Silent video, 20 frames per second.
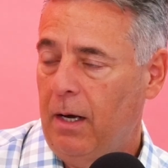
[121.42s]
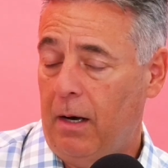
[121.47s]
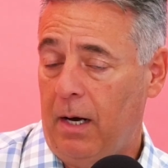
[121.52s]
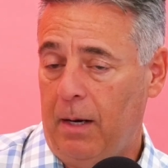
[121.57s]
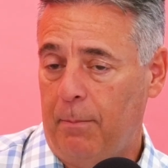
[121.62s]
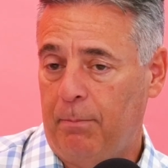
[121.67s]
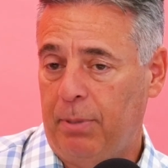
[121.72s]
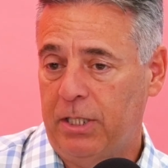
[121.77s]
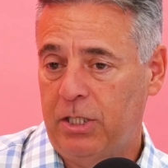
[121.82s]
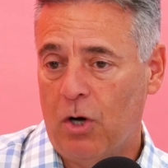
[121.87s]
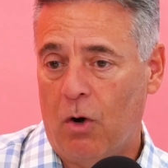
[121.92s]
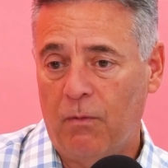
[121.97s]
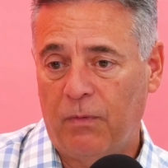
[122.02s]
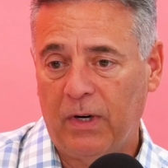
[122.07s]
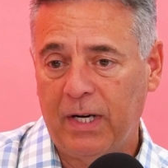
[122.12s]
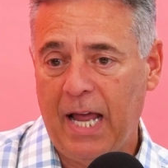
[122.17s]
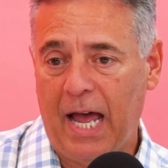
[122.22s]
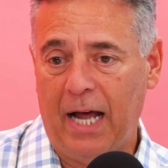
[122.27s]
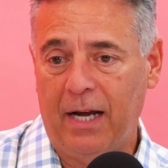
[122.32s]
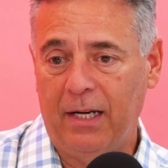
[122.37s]
But don't
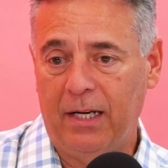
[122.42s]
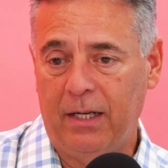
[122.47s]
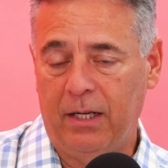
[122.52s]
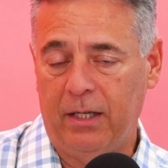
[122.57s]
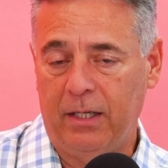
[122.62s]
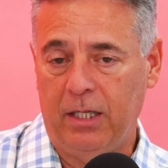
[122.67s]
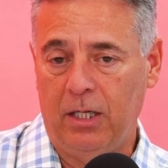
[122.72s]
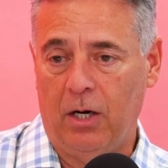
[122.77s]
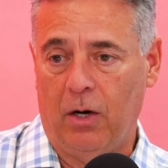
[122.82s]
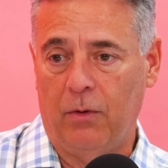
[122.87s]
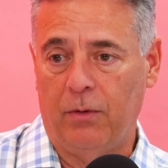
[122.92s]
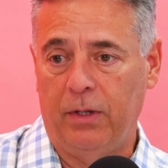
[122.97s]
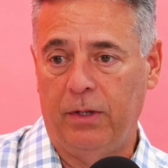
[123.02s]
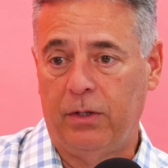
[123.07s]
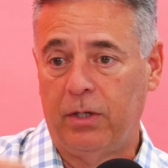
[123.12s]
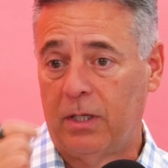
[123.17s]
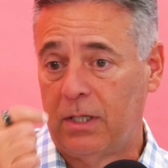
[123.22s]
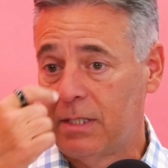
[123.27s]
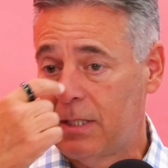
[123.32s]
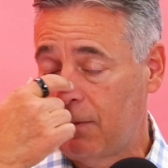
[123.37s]
forget, you know,
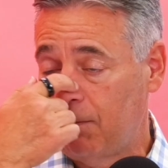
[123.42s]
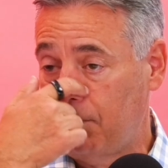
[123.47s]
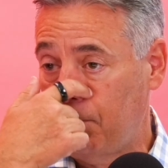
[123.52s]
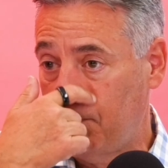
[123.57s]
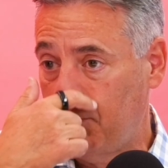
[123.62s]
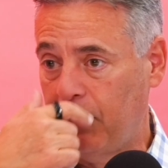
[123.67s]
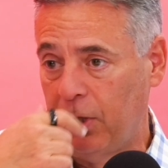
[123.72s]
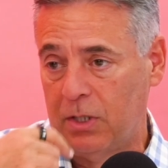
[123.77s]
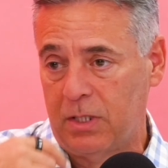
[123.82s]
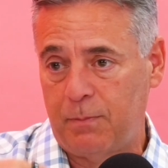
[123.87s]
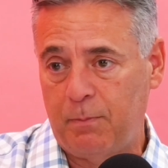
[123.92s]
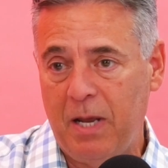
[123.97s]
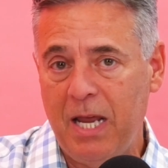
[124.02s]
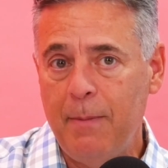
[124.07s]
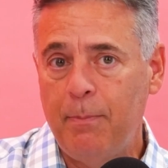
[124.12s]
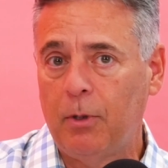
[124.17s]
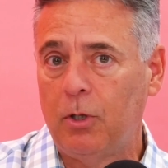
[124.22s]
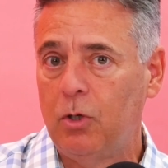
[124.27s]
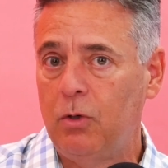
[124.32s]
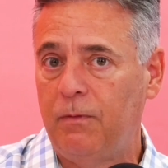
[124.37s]
there's
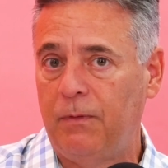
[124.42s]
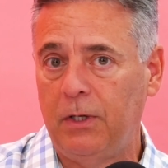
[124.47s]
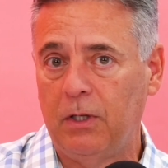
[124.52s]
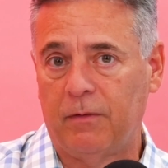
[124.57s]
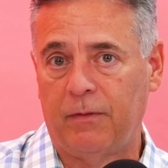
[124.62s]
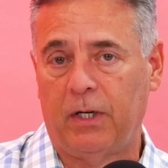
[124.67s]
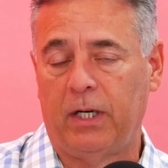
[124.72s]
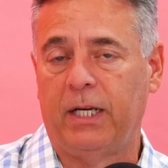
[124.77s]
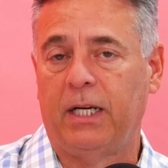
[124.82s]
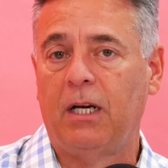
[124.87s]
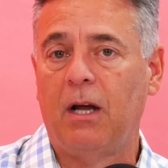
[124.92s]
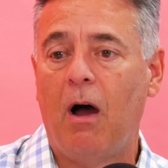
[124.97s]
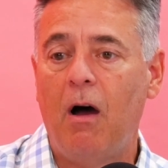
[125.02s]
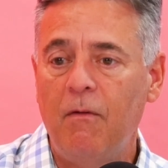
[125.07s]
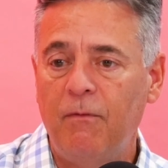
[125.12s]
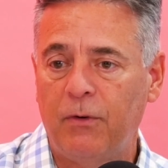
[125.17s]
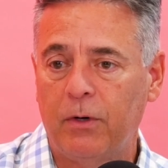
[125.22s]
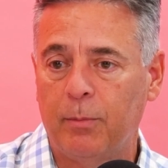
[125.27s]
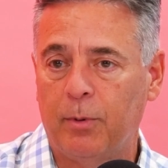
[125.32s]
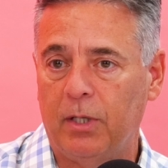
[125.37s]
people who feel very
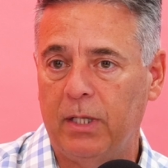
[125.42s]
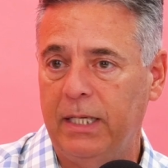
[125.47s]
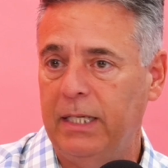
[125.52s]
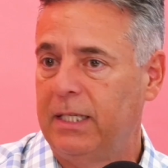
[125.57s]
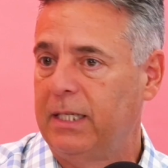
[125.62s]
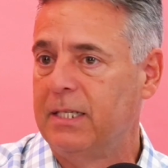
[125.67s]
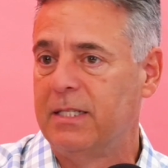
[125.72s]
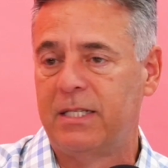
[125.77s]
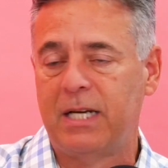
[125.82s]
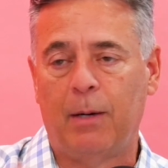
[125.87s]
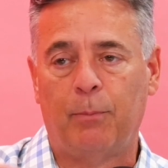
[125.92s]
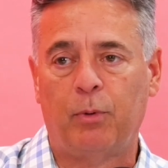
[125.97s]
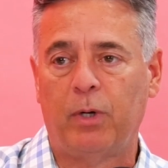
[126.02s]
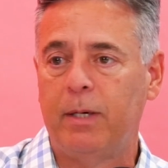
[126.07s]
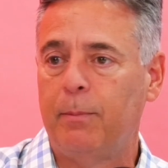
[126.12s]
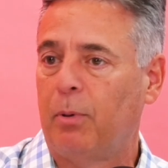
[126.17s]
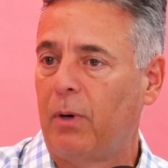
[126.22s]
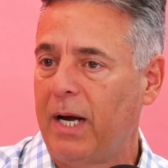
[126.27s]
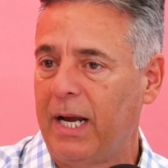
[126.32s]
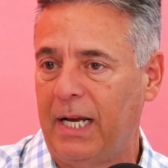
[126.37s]
comfortable in
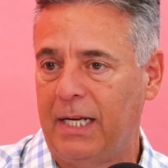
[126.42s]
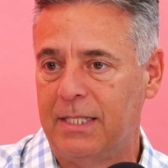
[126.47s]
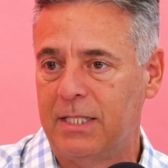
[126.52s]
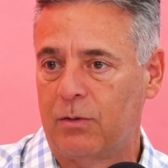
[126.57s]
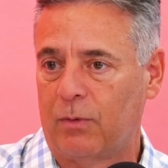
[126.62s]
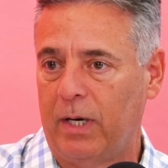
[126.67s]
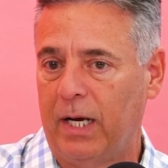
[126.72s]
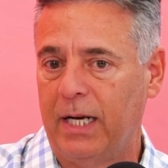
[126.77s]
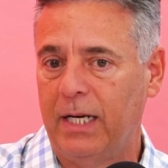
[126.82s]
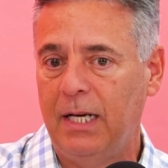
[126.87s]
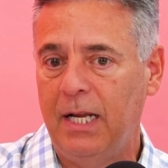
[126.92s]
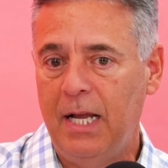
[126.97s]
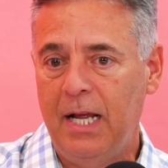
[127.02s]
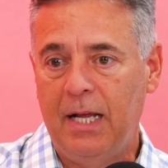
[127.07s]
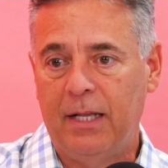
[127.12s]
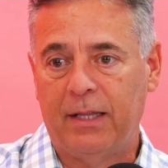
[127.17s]
contemporary brands, right?